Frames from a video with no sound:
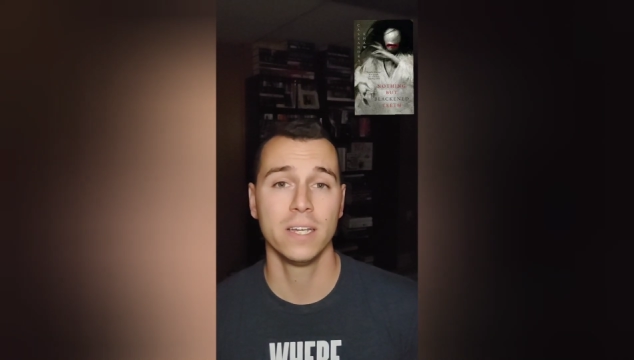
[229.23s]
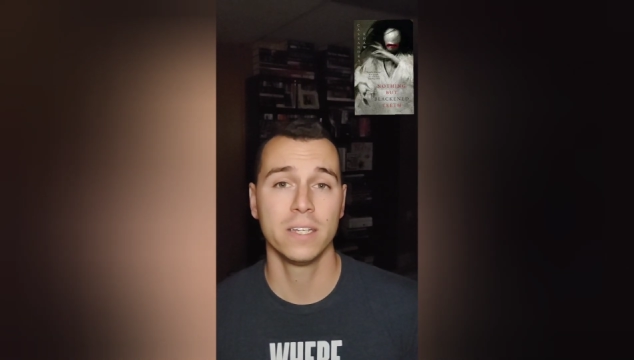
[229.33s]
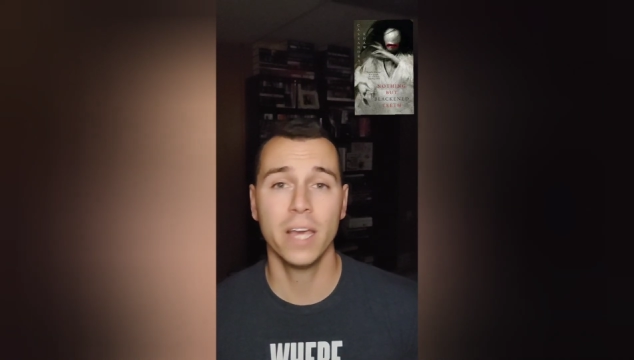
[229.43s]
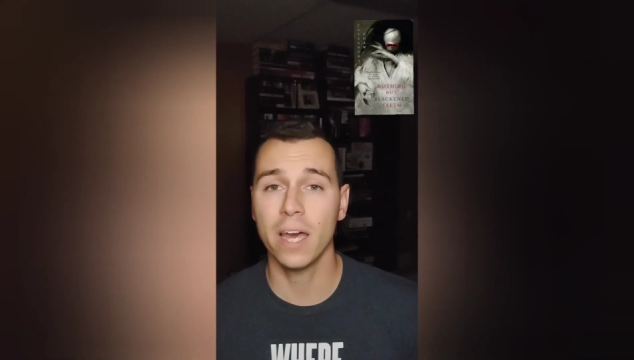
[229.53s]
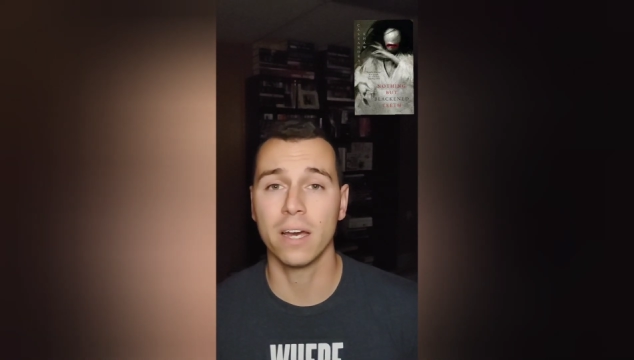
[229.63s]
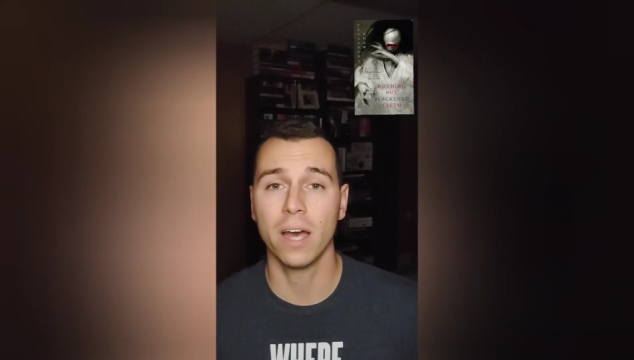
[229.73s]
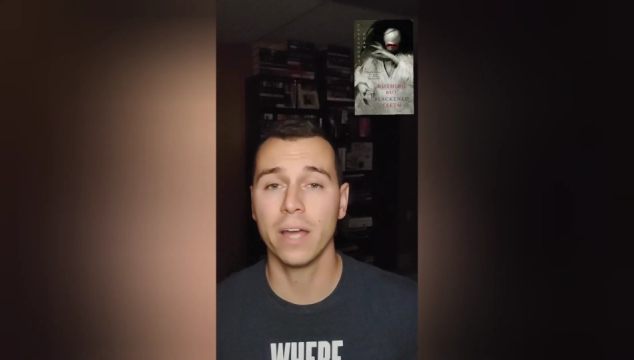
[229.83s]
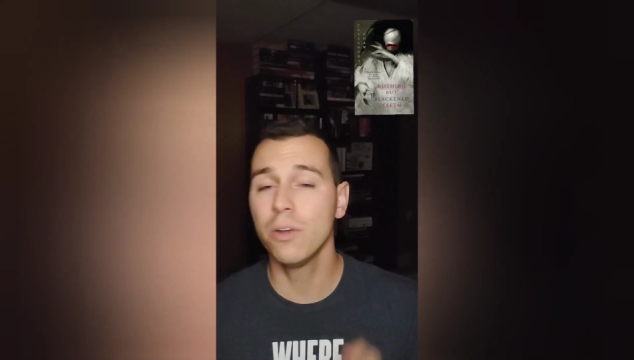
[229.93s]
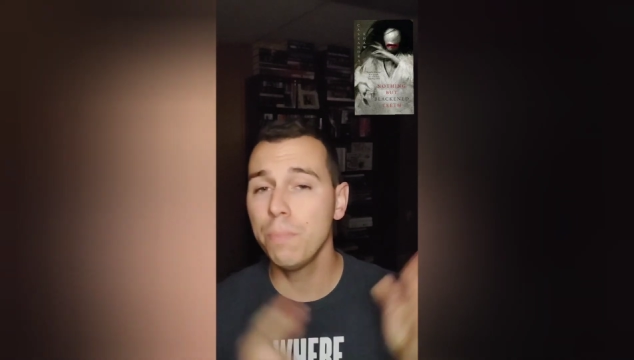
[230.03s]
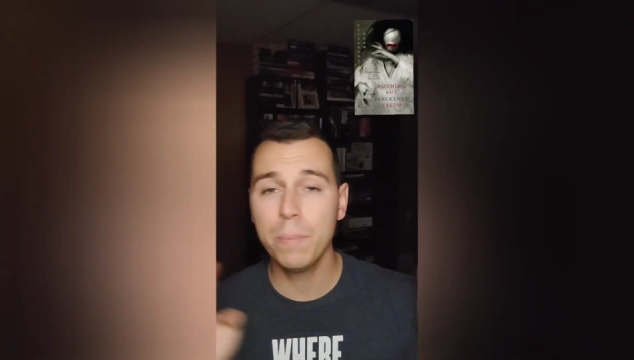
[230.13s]
yeah, I
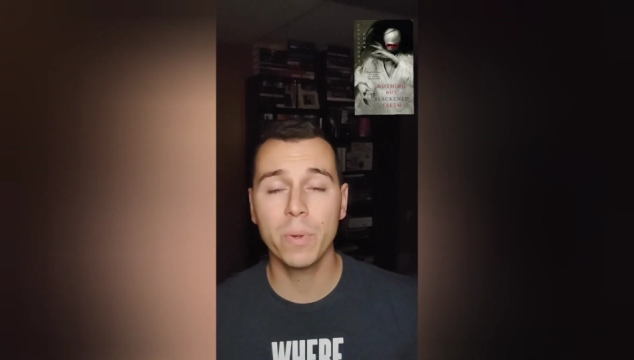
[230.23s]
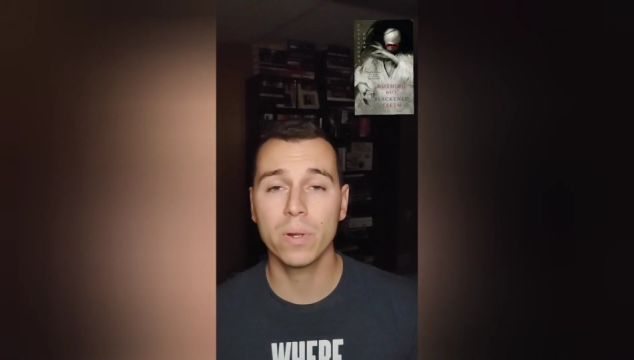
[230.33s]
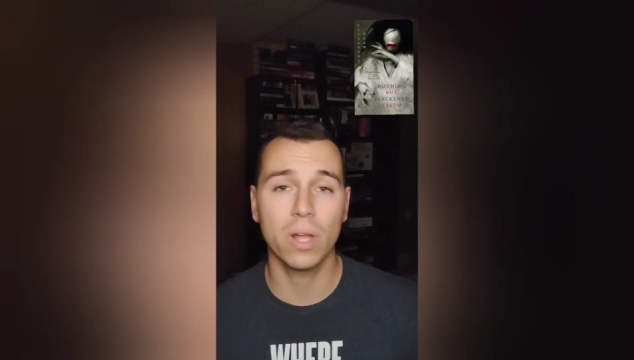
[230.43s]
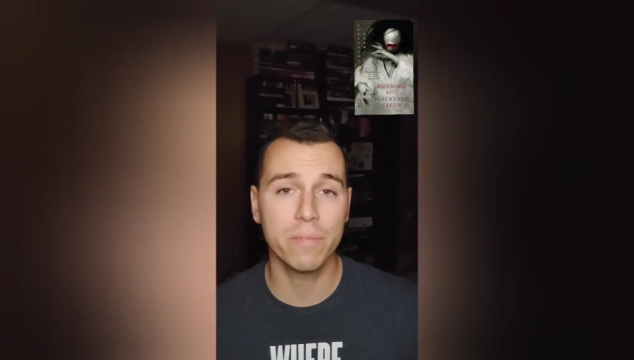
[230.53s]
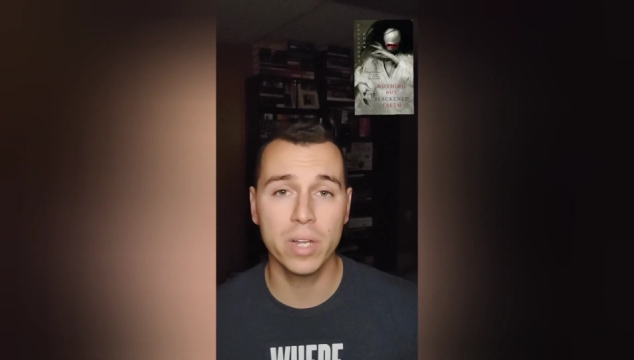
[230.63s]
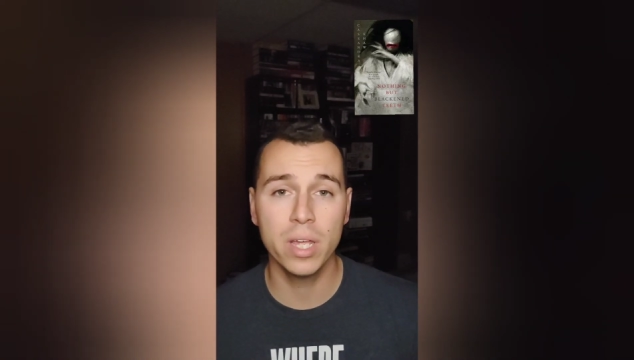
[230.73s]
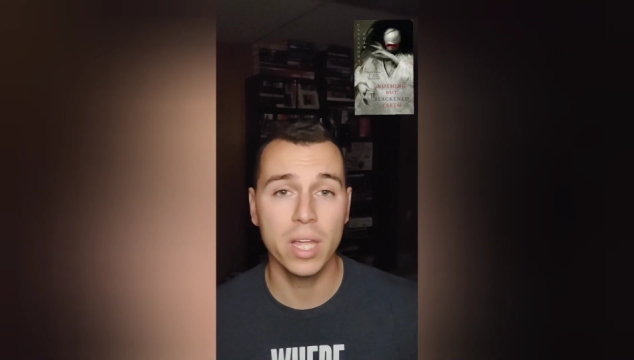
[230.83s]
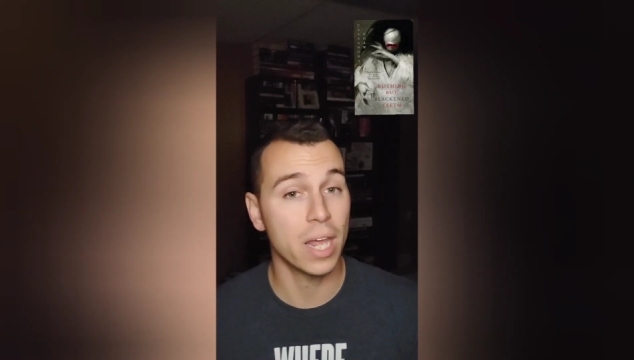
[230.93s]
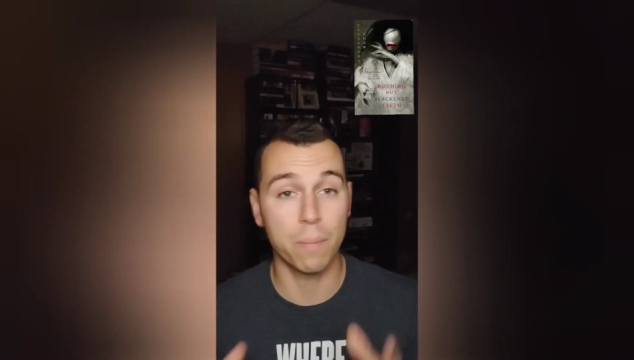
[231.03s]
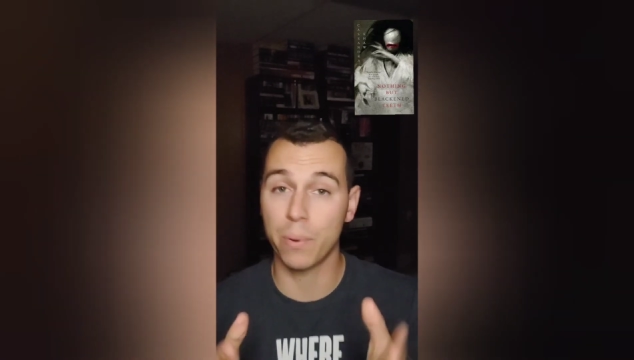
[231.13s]
know people are loving it,
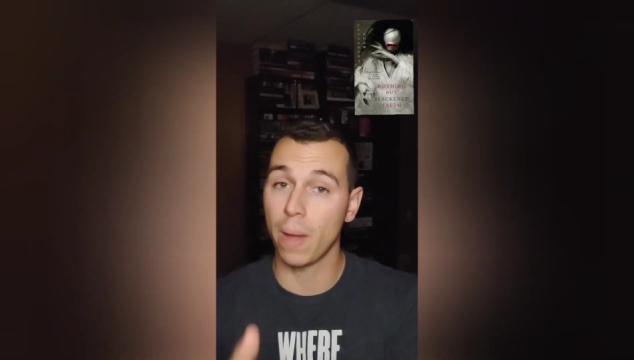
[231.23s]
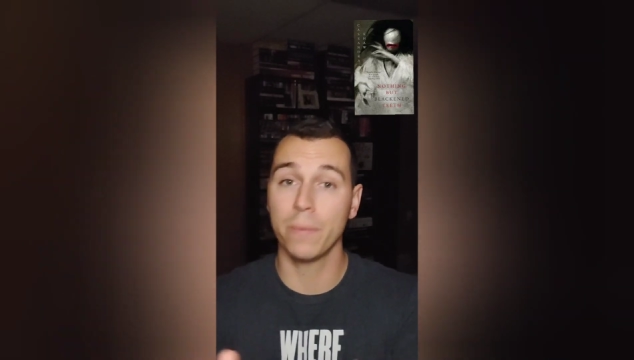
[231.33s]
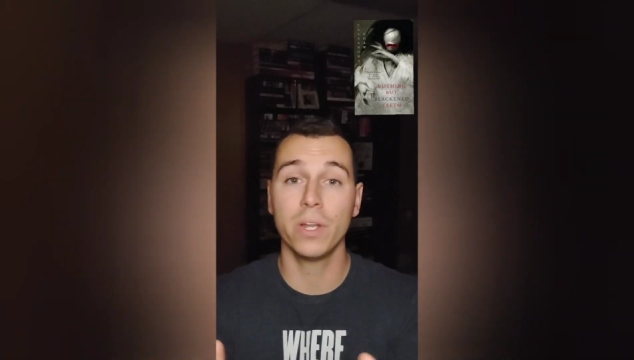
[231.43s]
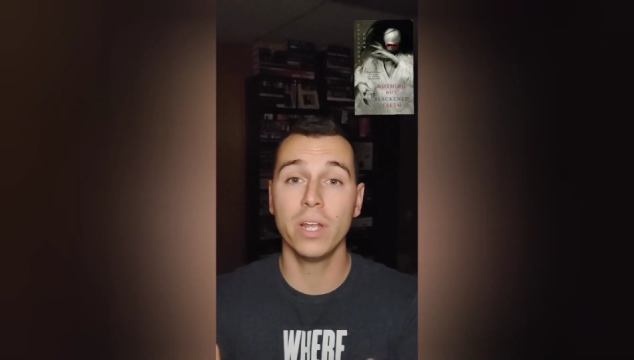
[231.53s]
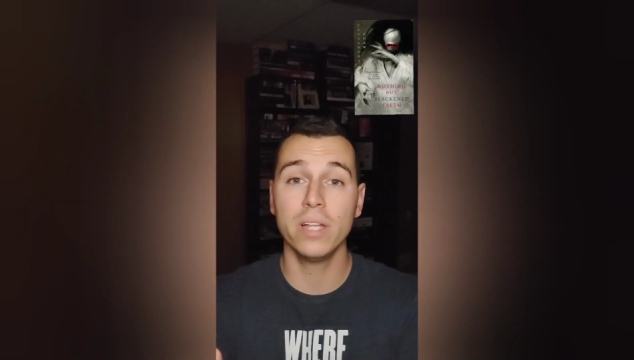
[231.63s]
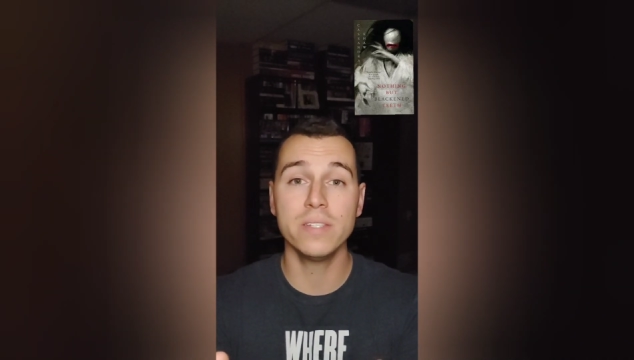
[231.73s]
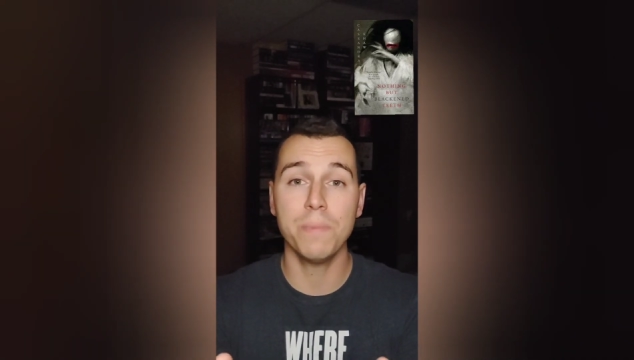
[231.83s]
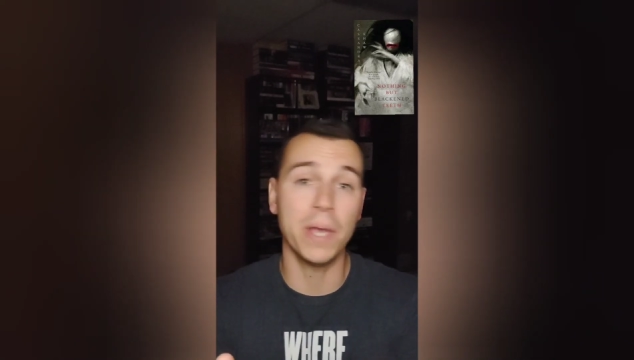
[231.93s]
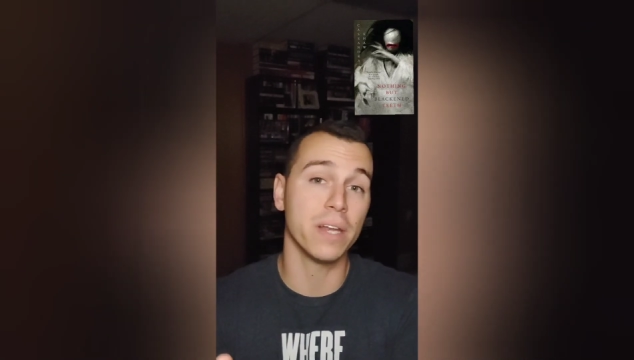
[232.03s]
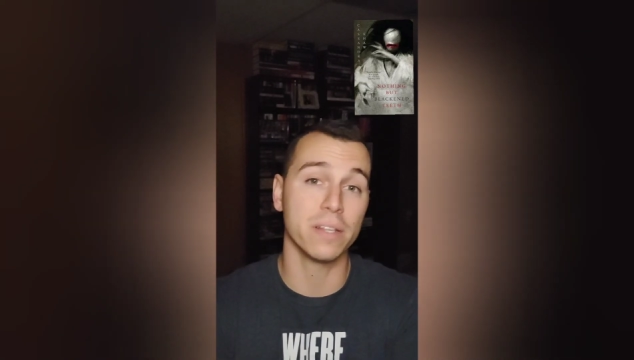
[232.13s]
and I'm probably going to get some
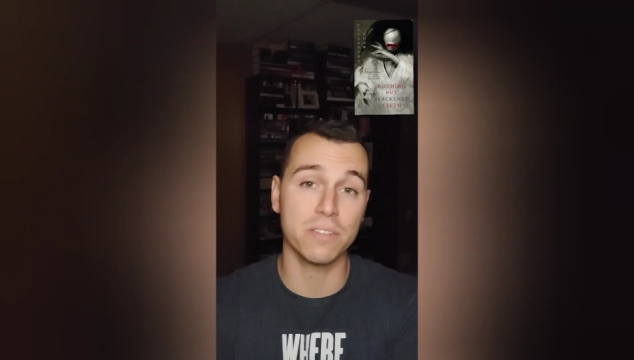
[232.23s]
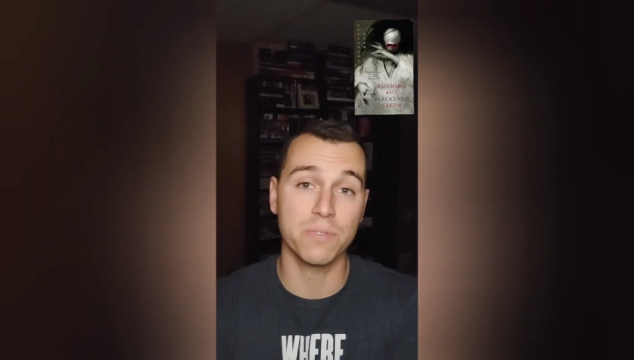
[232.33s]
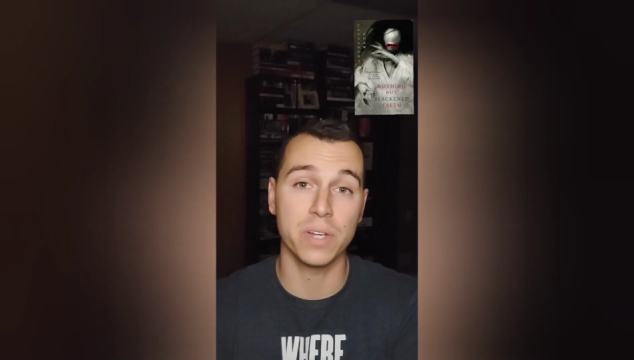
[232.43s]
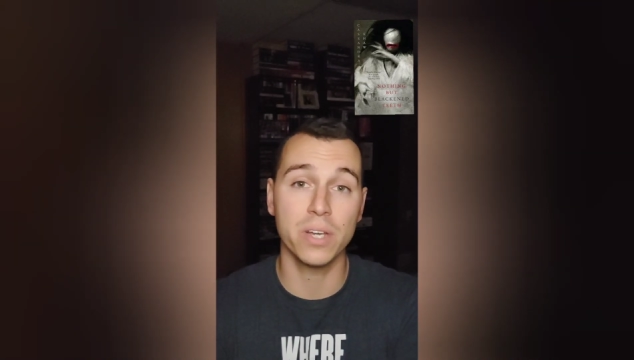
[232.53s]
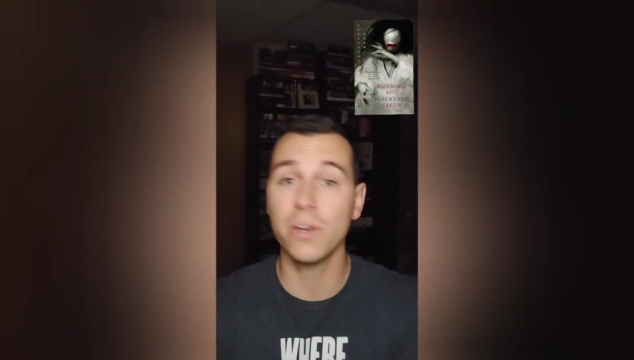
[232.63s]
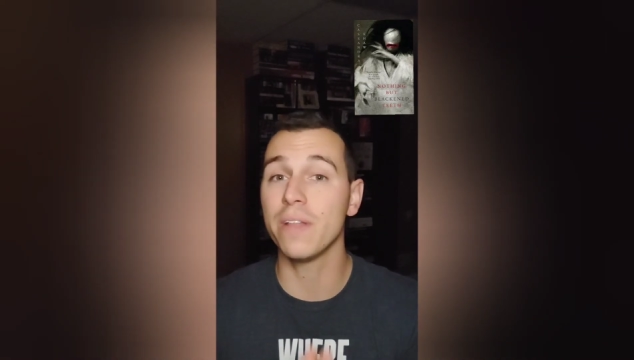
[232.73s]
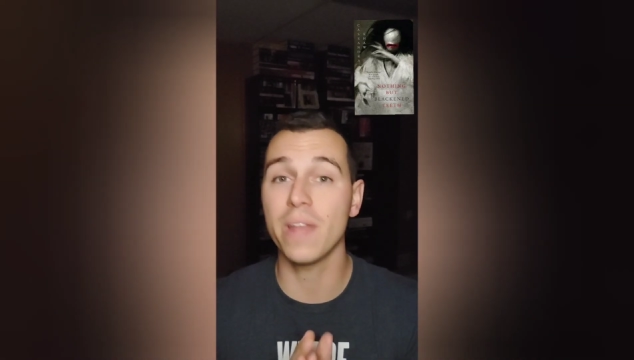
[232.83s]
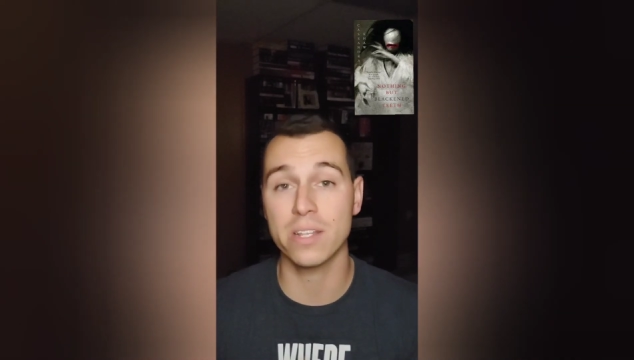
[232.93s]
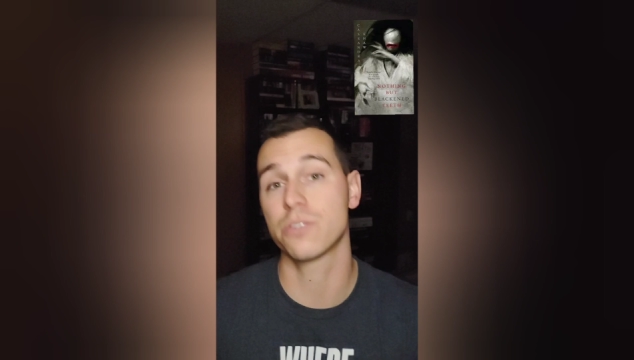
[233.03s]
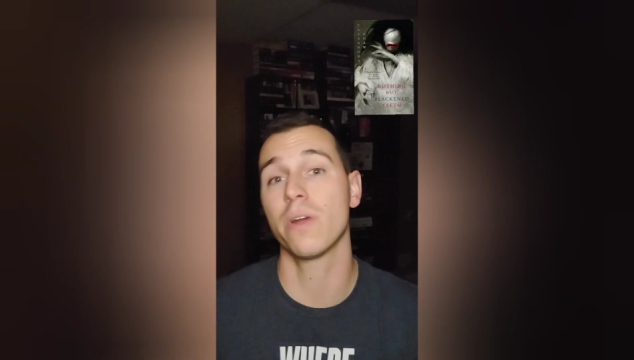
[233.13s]
hate on this video, and
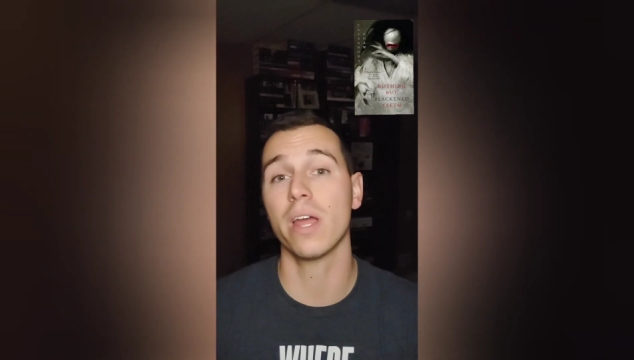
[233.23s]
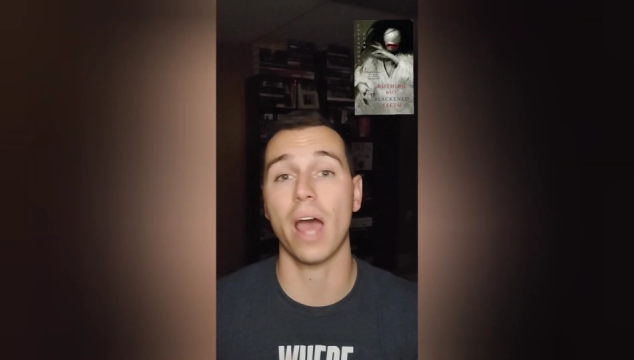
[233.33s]
that's great.